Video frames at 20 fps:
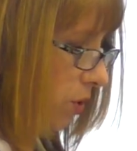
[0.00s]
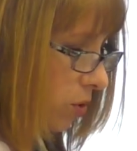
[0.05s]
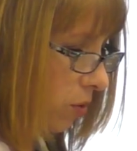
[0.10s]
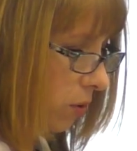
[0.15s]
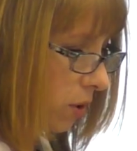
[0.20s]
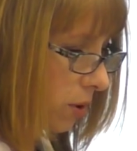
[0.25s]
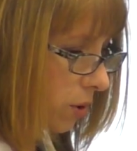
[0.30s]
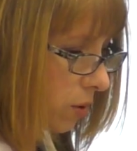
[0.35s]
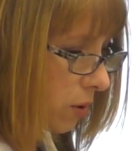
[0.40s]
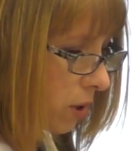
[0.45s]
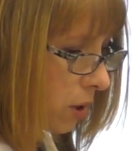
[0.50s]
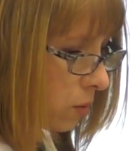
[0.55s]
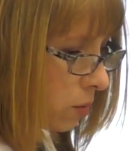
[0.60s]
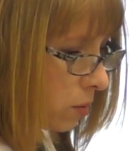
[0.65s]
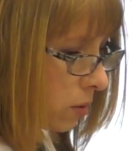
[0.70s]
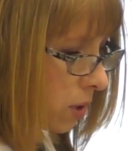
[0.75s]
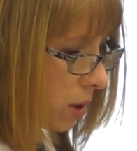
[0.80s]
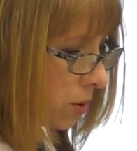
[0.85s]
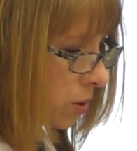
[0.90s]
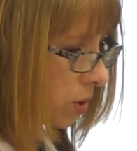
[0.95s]
short, so
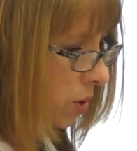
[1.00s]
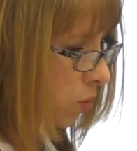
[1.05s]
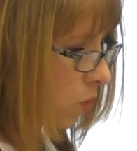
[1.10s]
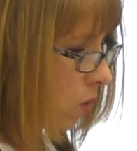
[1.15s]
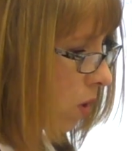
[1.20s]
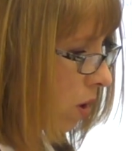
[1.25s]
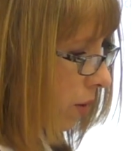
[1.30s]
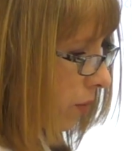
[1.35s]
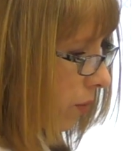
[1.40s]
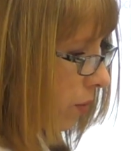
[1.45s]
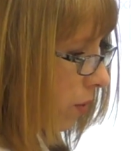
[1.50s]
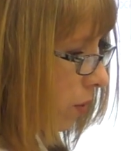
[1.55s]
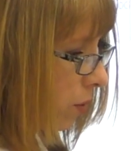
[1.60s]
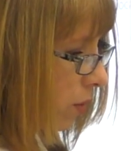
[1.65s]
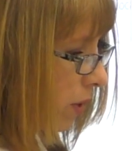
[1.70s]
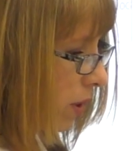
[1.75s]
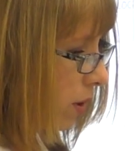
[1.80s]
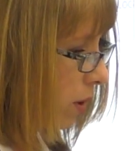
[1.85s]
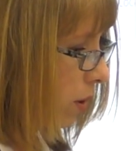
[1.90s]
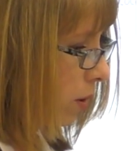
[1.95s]
I'll, I'll just walk through it
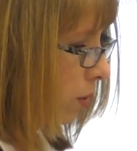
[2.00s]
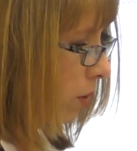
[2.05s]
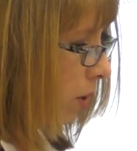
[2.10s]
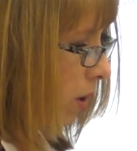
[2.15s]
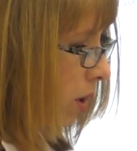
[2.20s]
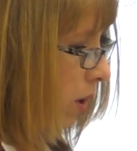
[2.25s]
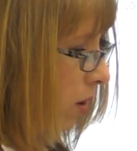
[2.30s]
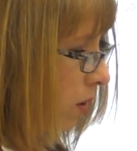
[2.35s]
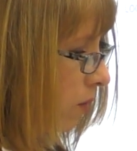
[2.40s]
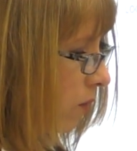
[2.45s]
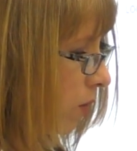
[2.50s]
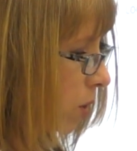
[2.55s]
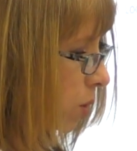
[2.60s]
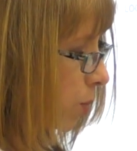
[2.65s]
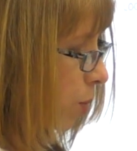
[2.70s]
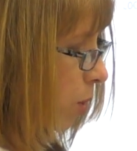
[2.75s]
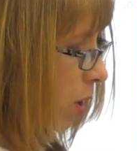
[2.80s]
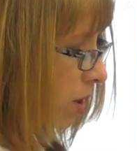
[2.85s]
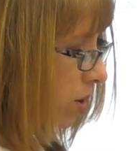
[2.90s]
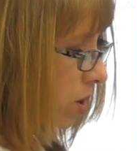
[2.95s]
with you.
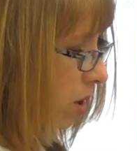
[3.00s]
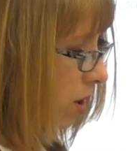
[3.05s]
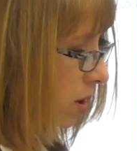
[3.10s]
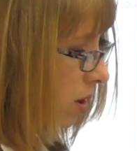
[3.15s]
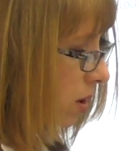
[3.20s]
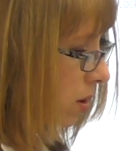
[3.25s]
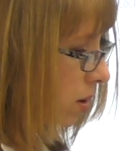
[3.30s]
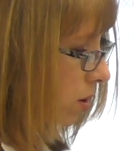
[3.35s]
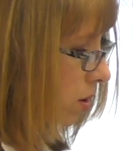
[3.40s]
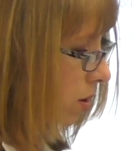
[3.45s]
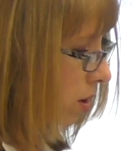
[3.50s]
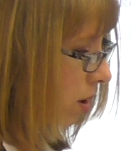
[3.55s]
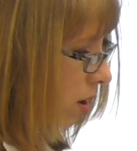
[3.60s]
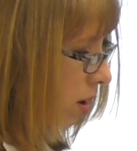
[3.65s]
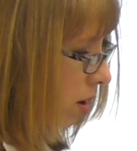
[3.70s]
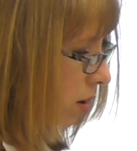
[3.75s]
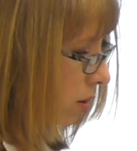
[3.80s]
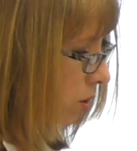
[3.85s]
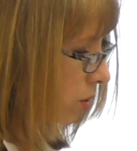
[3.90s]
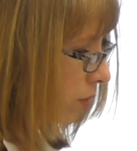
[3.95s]
First project is
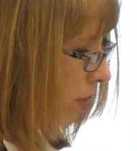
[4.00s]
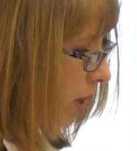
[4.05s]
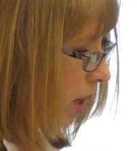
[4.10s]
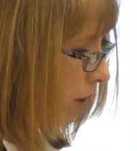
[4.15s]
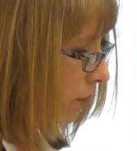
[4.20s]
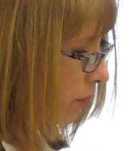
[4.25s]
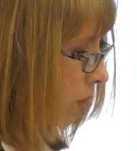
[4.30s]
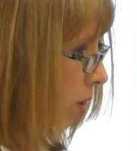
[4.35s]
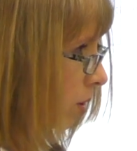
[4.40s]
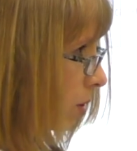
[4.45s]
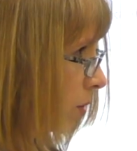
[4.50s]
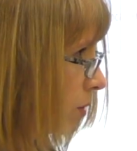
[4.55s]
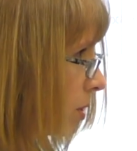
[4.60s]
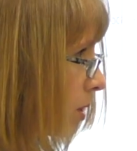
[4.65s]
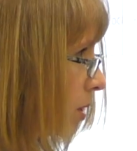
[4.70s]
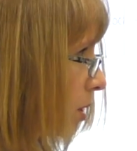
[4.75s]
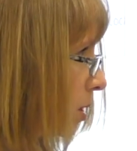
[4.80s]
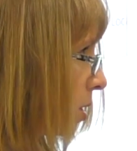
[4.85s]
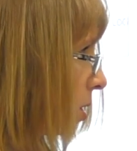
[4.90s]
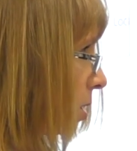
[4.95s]
uh, Durant Road.
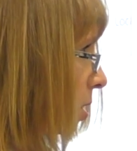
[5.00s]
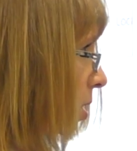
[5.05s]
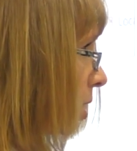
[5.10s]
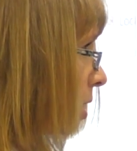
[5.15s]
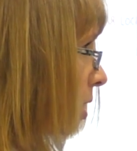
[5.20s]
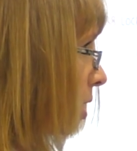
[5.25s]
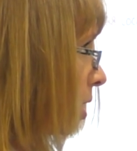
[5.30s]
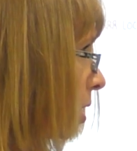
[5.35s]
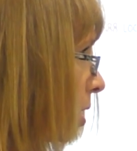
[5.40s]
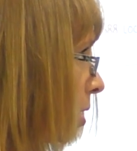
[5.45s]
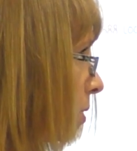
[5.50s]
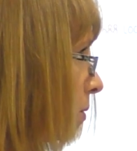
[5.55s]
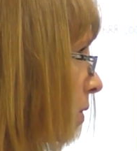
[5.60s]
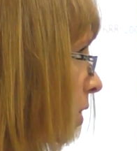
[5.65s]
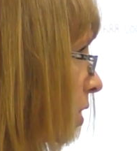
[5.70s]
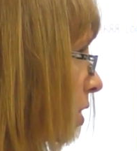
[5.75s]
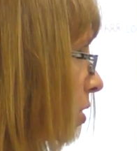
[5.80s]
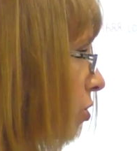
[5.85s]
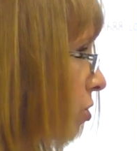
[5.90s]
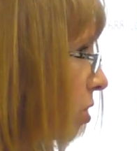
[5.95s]
Uh,
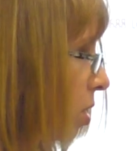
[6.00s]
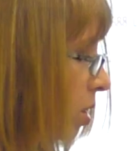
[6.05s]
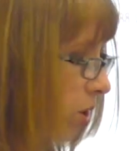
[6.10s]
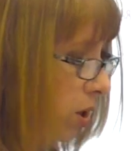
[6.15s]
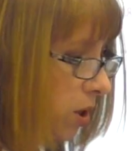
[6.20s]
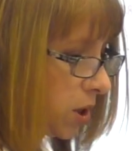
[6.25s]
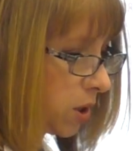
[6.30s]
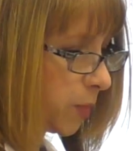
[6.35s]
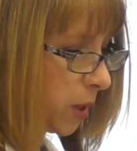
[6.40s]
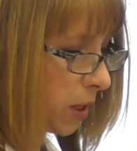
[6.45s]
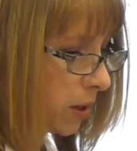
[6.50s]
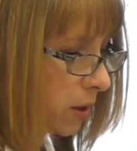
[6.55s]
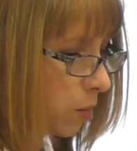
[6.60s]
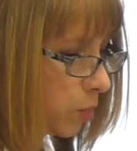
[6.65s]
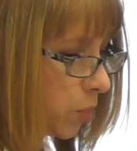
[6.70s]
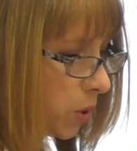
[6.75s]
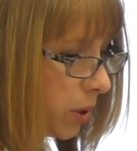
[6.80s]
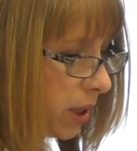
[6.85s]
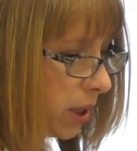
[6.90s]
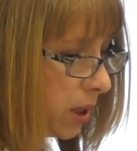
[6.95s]
the construction has been
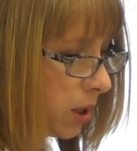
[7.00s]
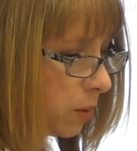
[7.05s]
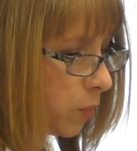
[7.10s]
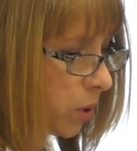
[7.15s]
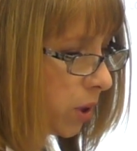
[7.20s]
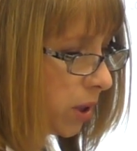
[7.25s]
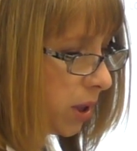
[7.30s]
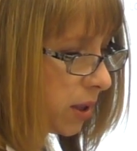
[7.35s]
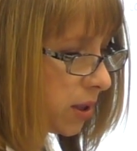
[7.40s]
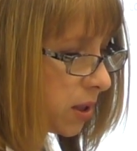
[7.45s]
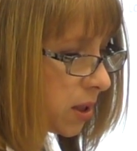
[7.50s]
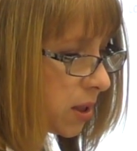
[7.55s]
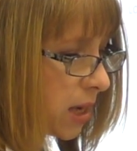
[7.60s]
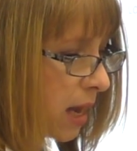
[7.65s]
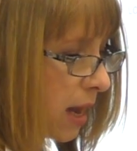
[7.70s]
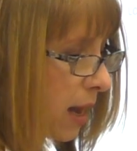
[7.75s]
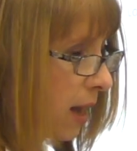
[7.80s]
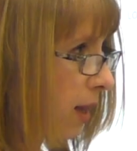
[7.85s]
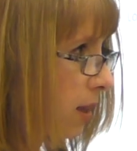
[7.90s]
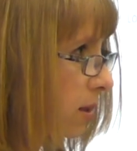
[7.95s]
completed, but it's
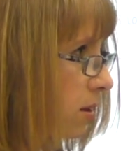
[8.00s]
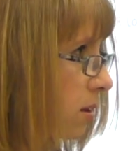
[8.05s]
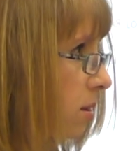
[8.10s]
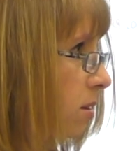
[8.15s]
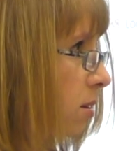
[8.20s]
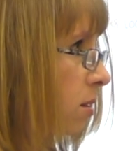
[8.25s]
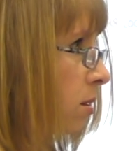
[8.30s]
not